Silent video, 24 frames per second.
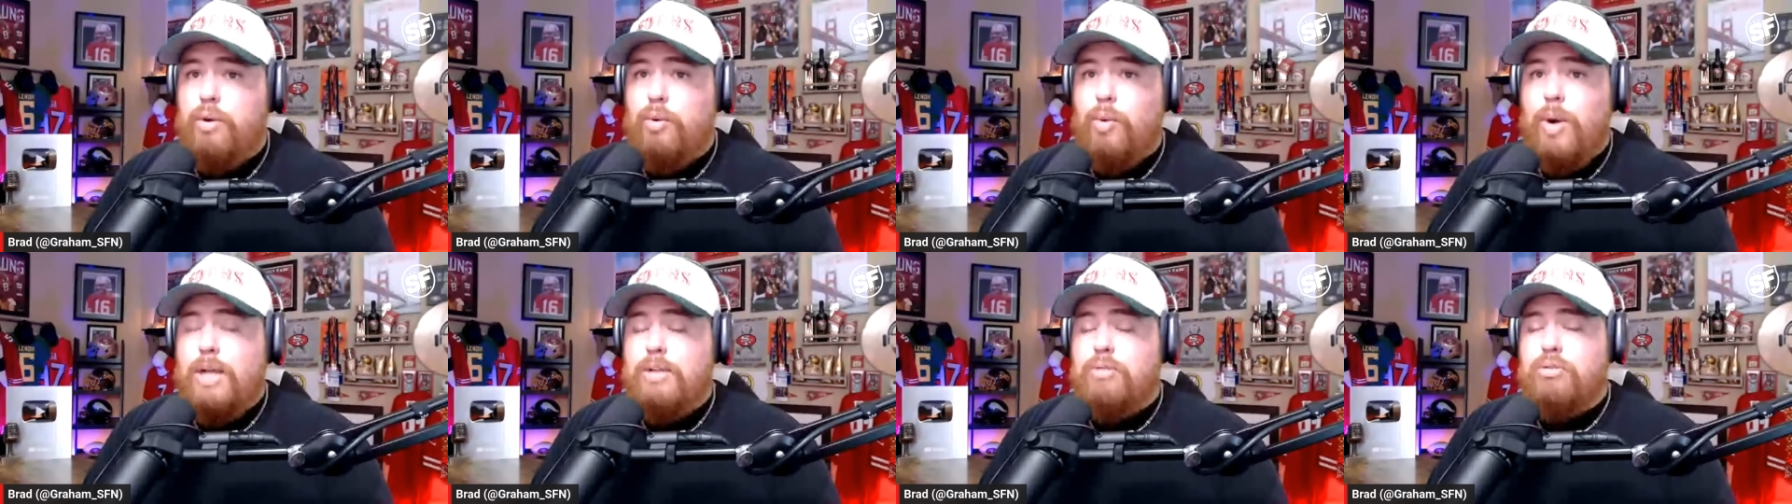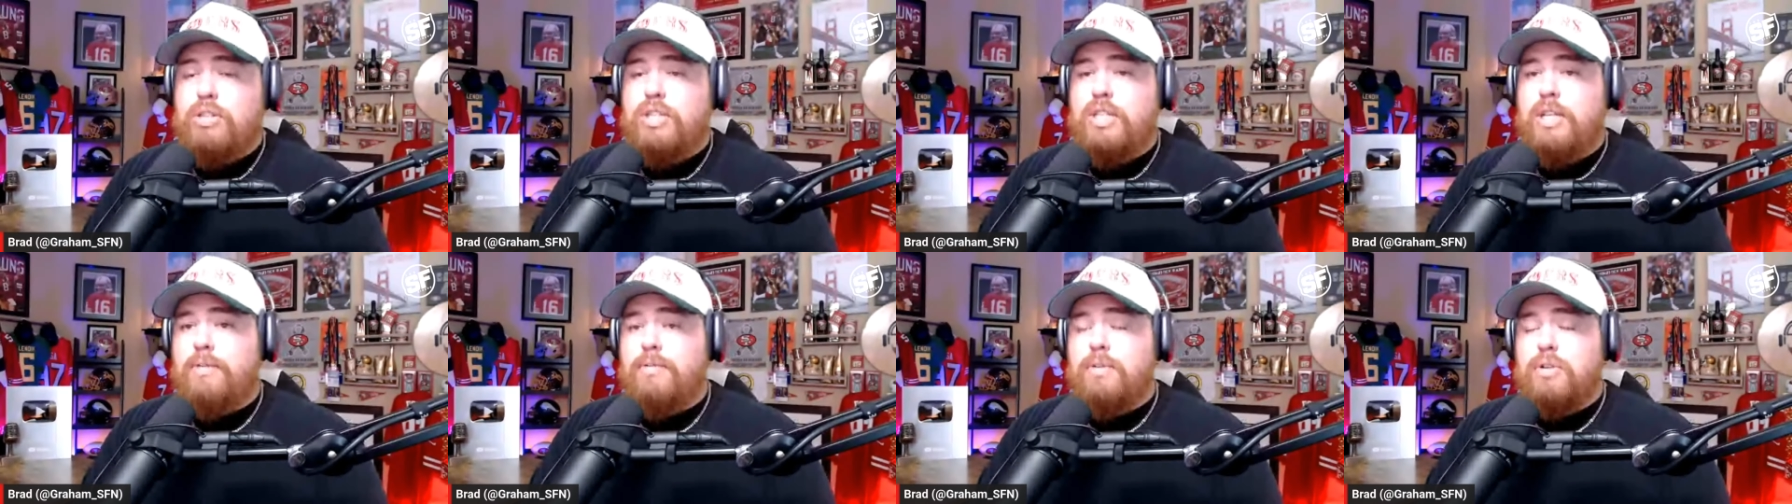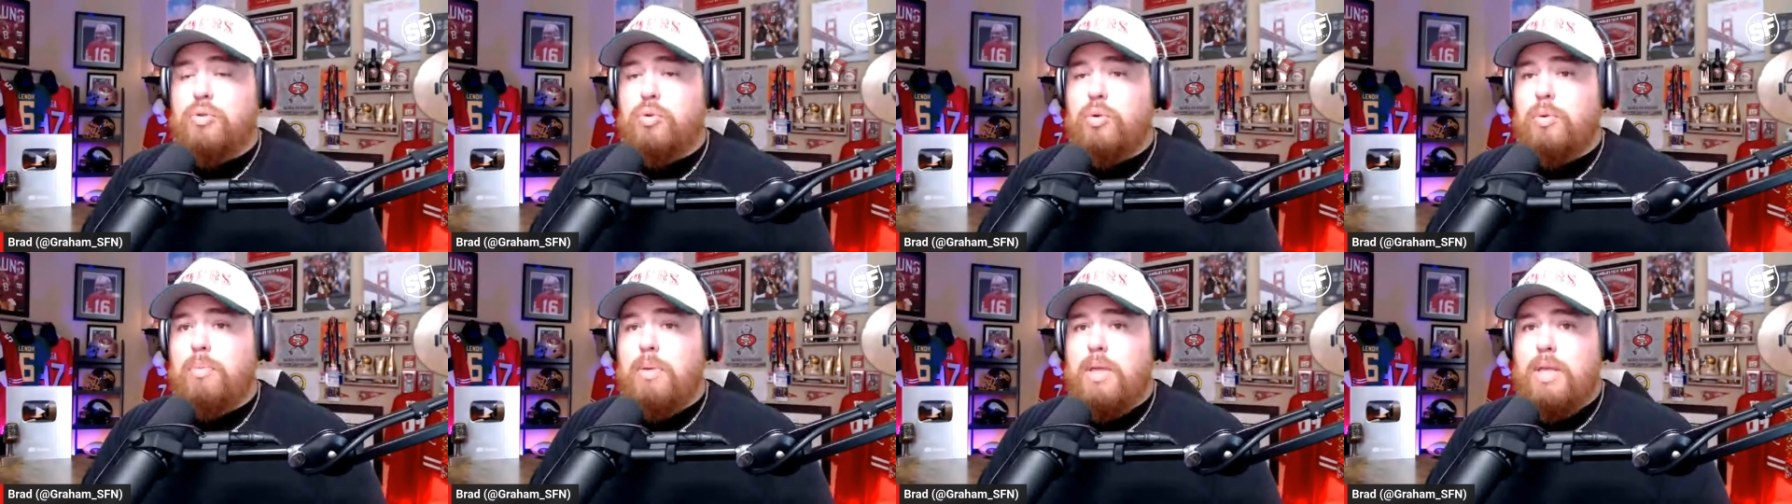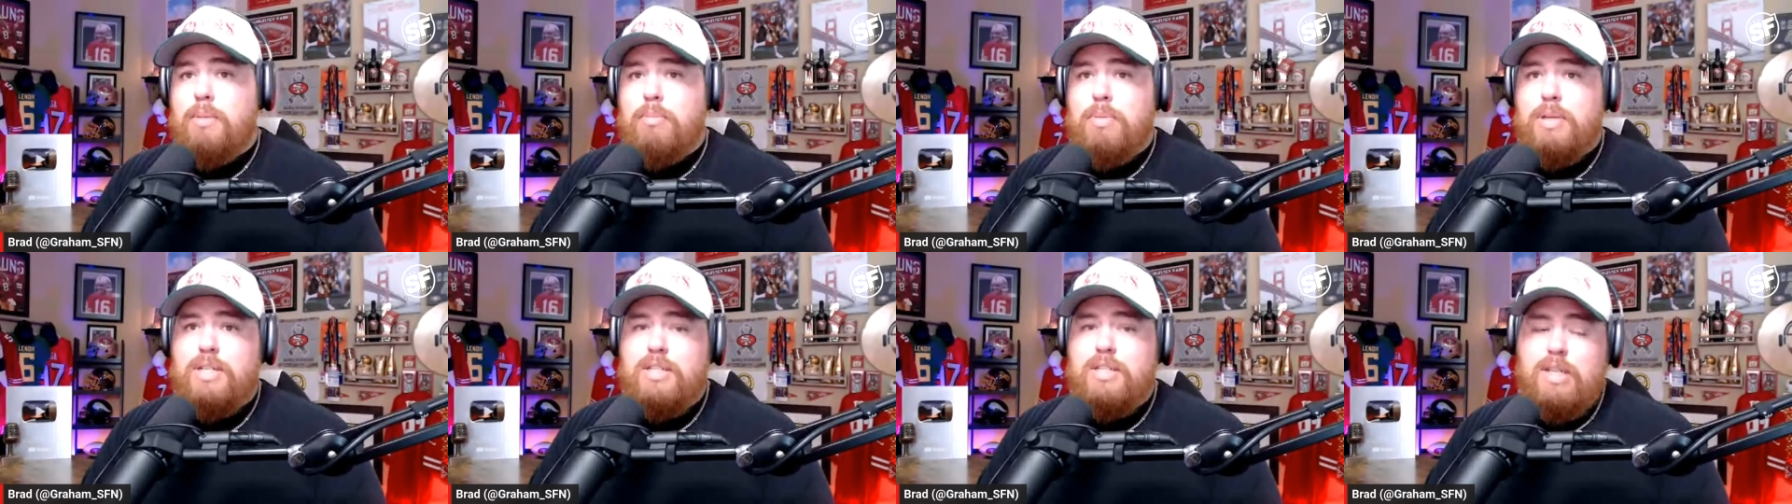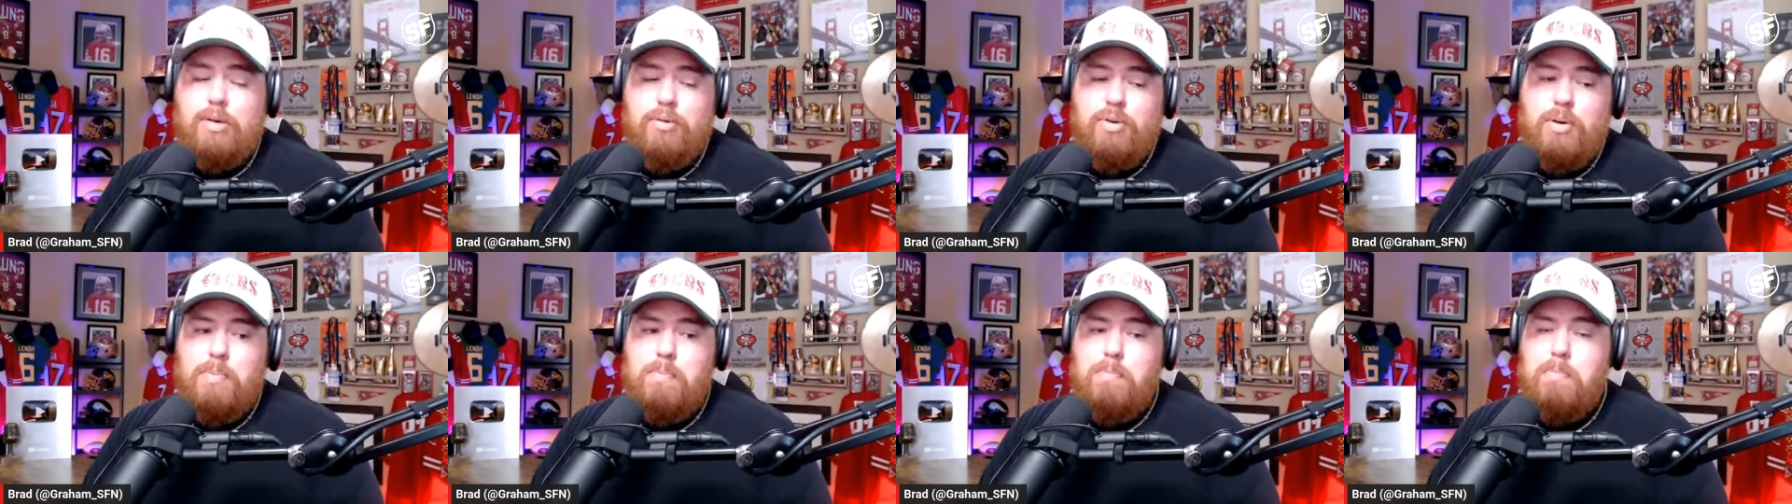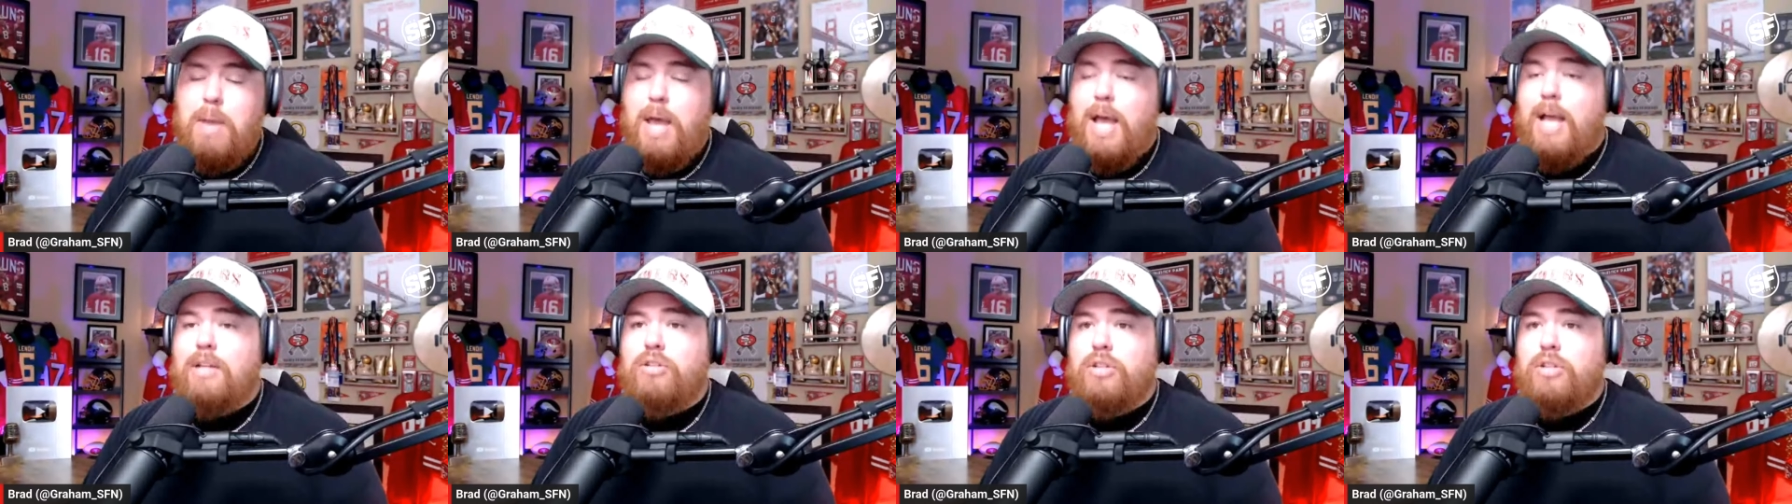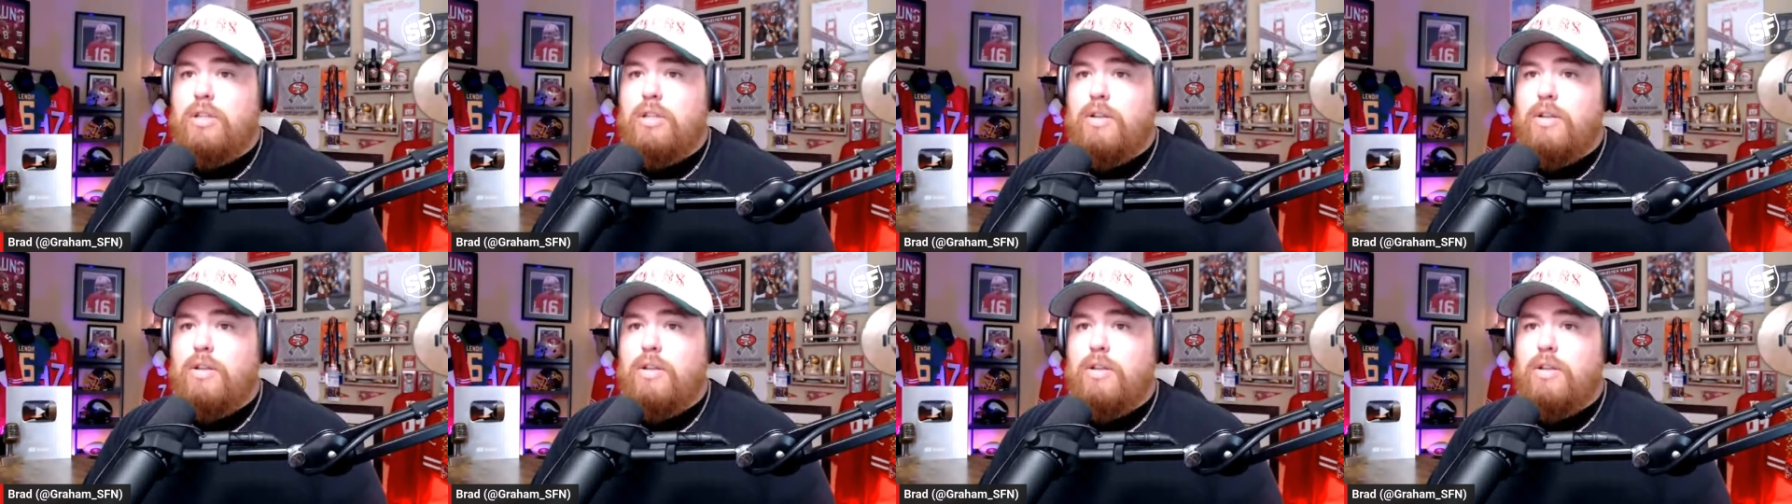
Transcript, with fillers: wide receivers would be because I would imagine